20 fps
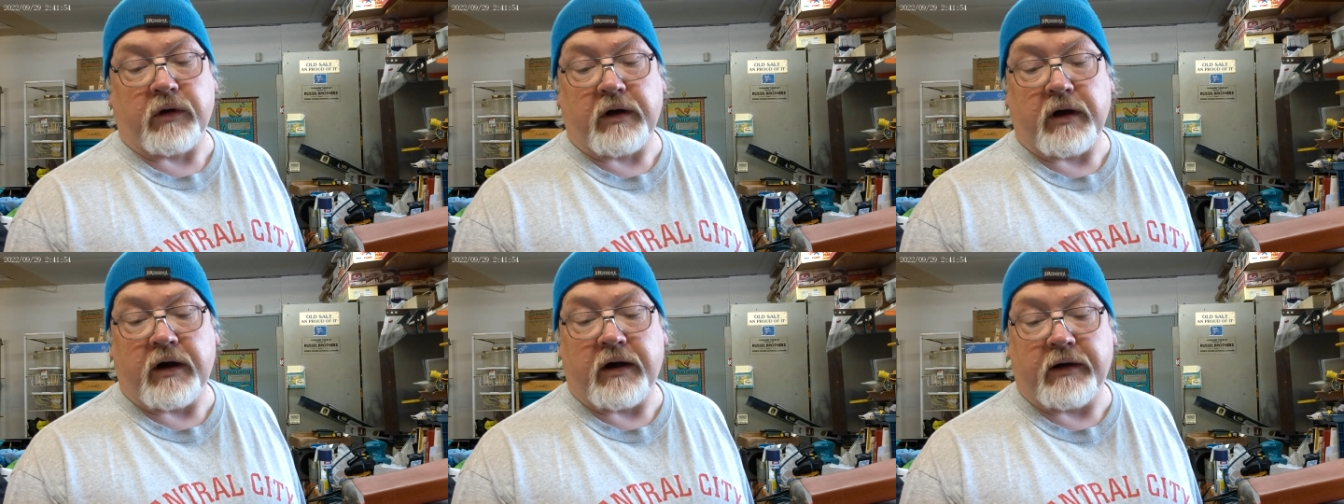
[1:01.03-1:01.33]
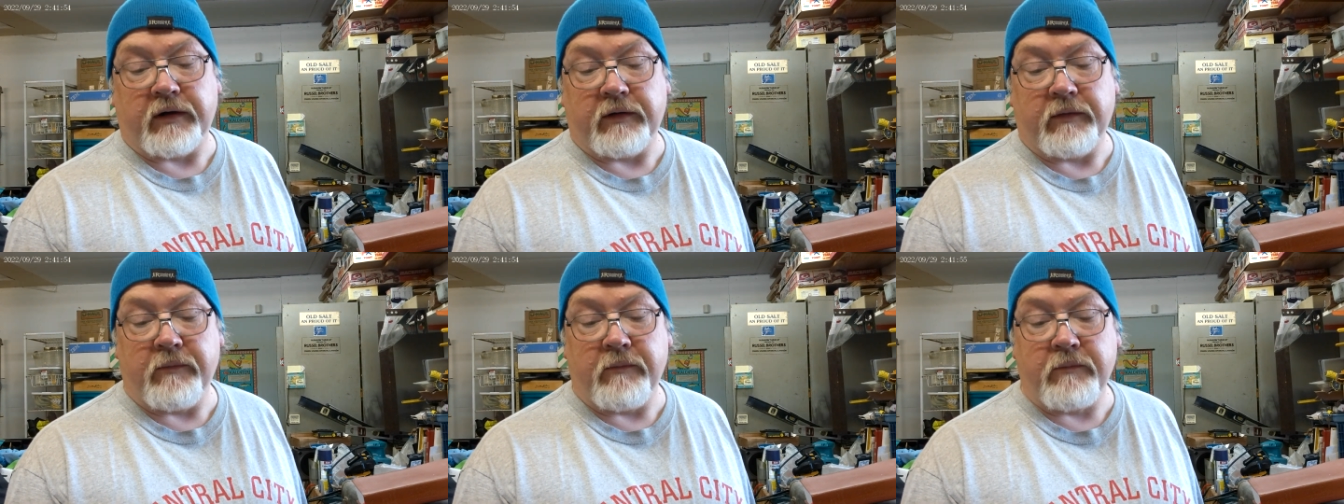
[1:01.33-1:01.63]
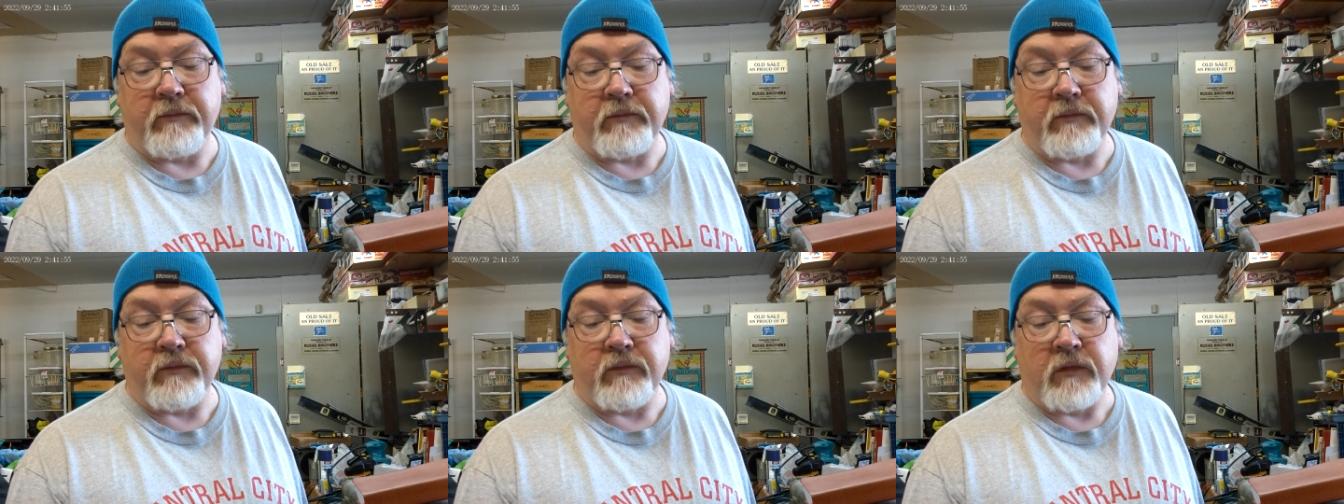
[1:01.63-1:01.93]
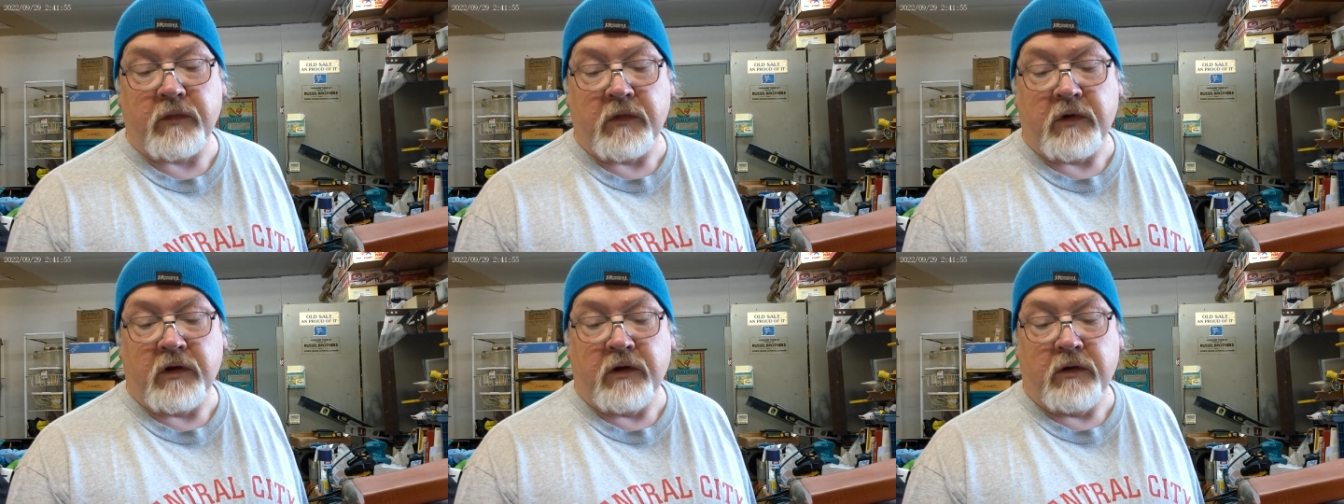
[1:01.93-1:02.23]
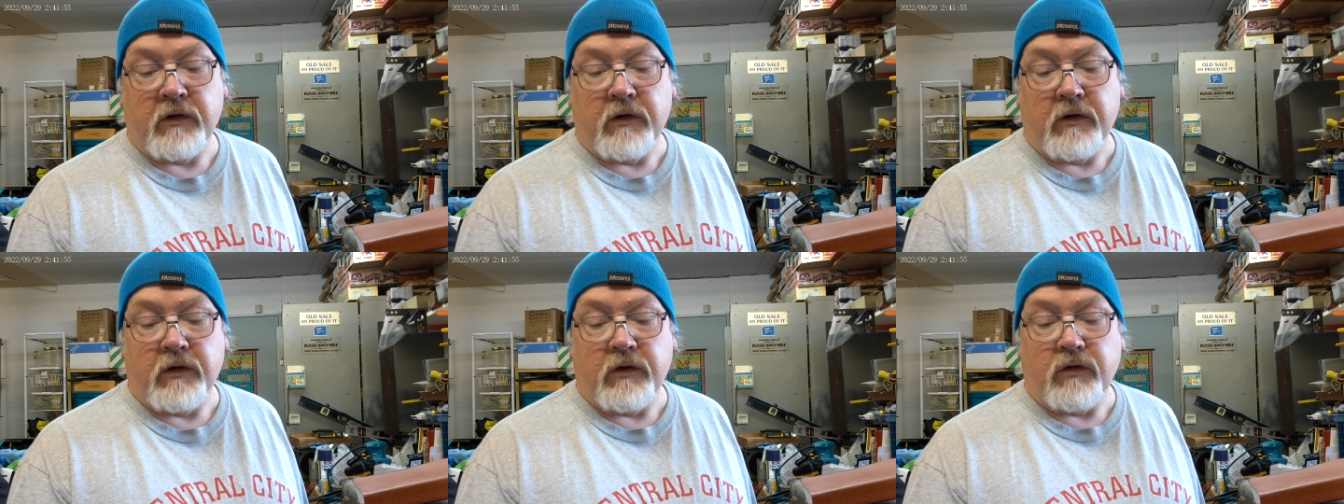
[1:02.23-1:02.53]
God?
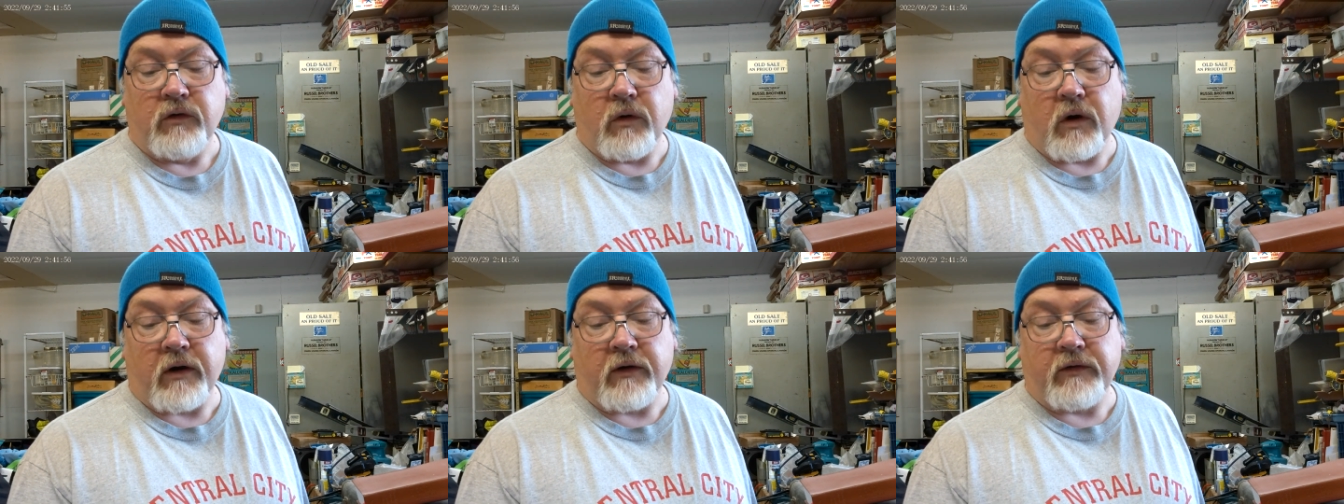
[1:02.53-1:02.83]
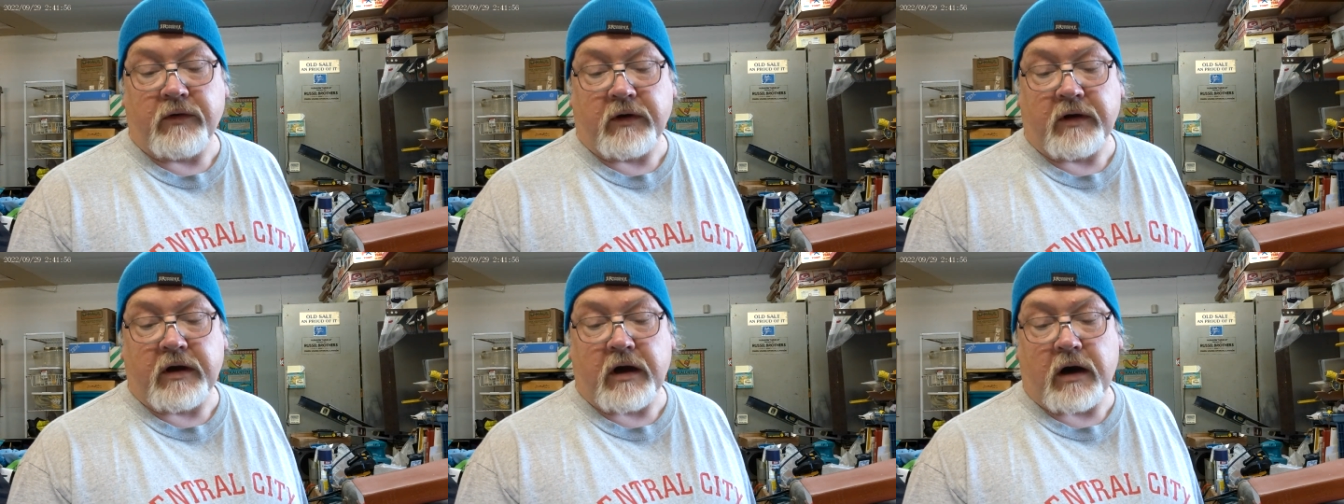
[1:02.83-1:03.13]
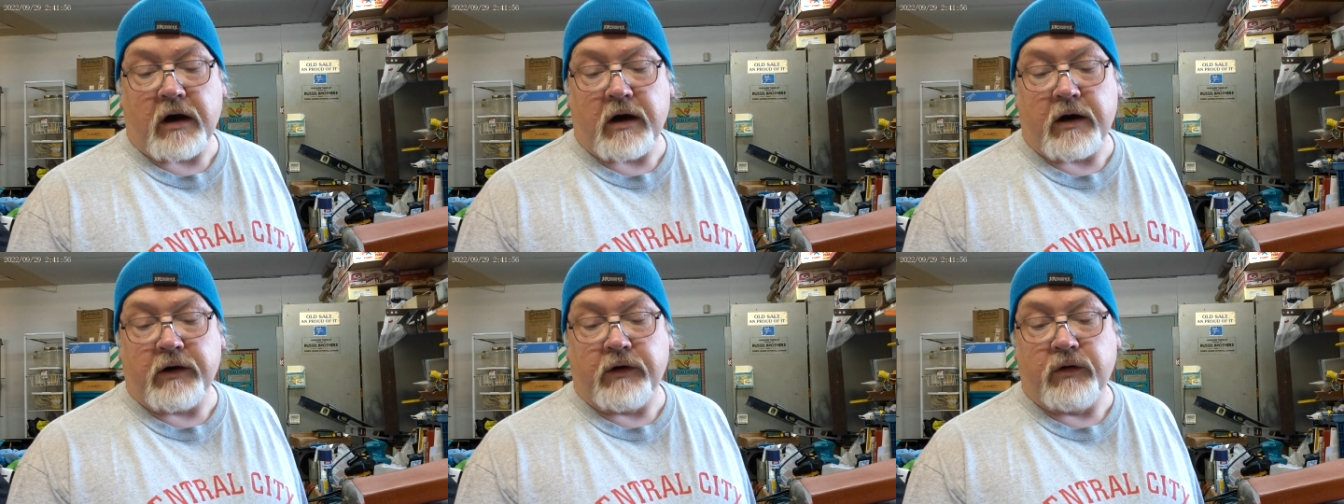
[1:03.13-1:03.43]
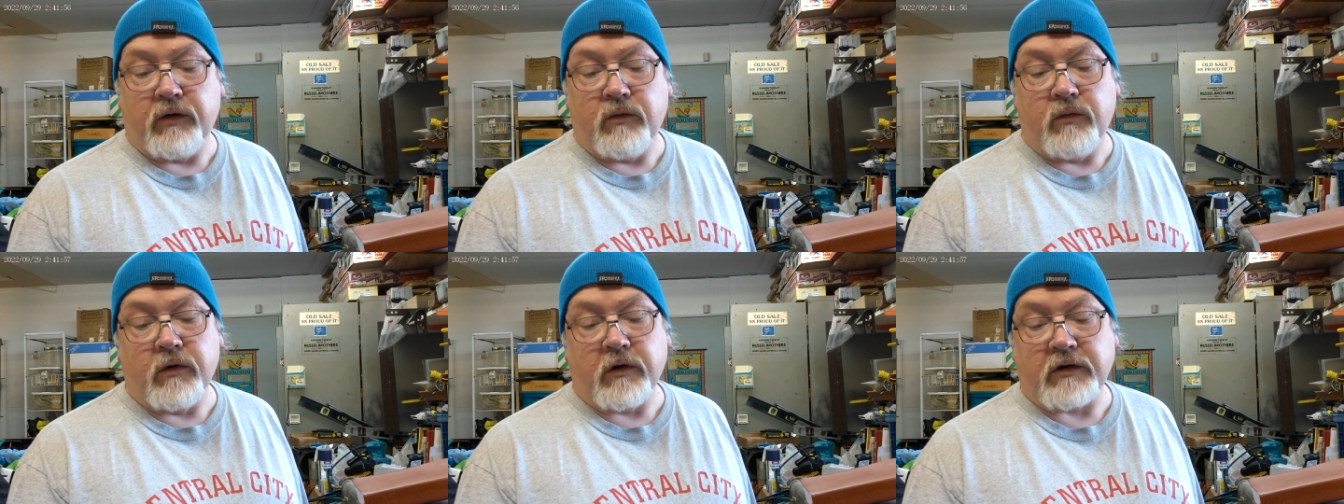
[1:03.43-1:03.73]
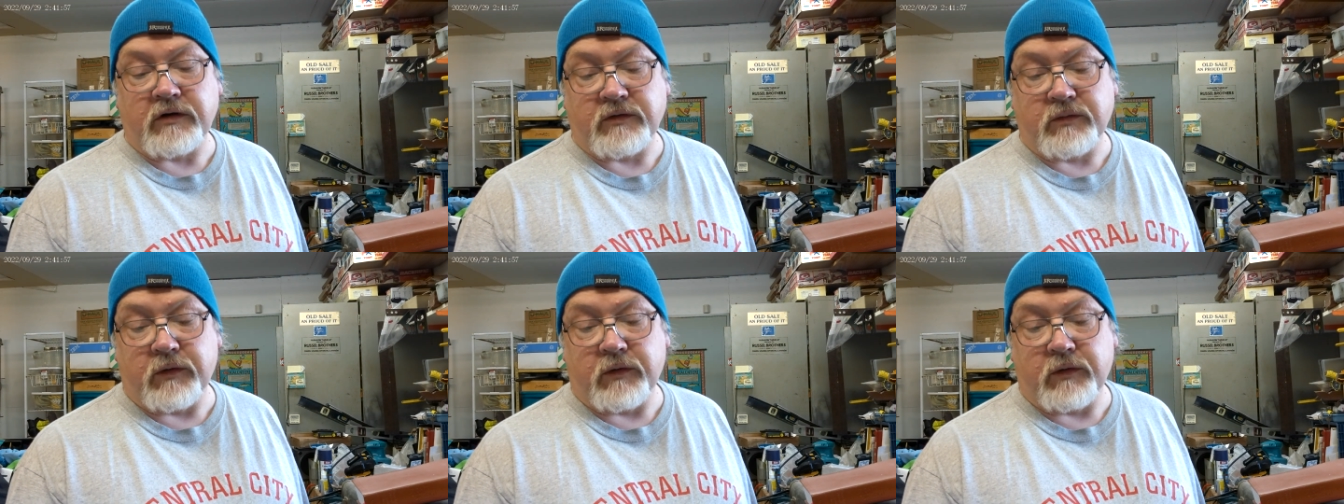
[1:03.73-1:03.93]
You are the God who works